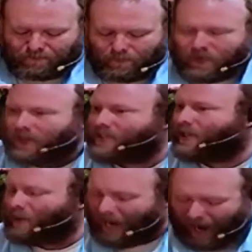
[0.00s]
You see,
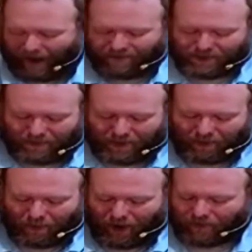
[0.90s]
we have to be
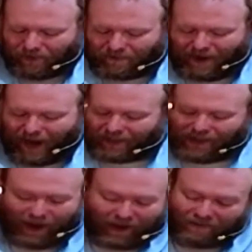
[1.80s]
aware of the fact that
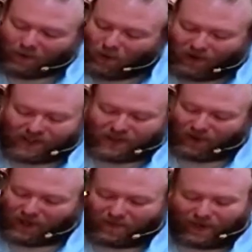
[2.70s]
not everyone is
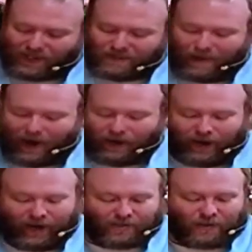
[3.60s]
going to be as
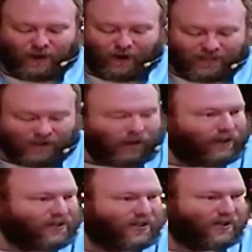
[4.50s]
merry as we are during
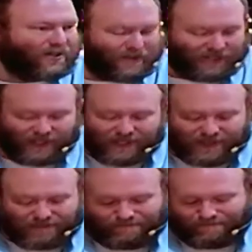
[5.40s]
this Christmas
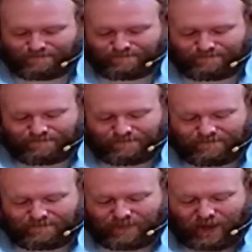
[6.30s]
season.
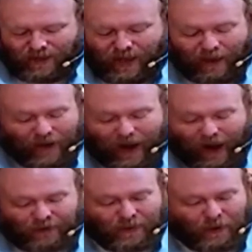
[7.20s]
And we
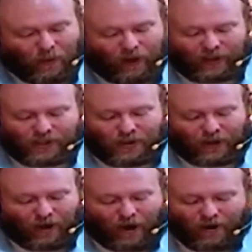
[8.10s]
have to be willing to
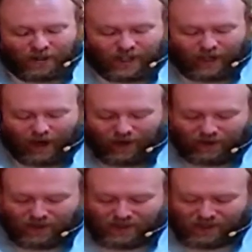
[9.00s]
acknowledge that
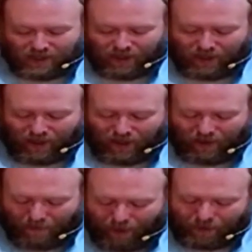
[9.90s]
others
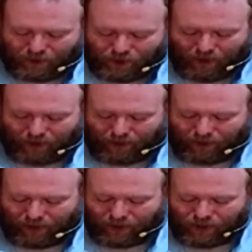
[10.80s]
might be
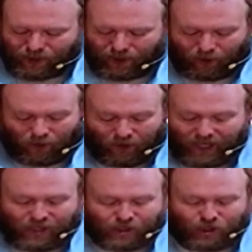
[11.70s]
struggling this year or
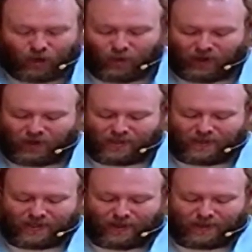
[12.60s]
each year when
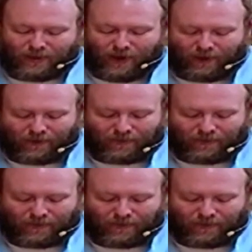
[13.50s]
Christmas comes around.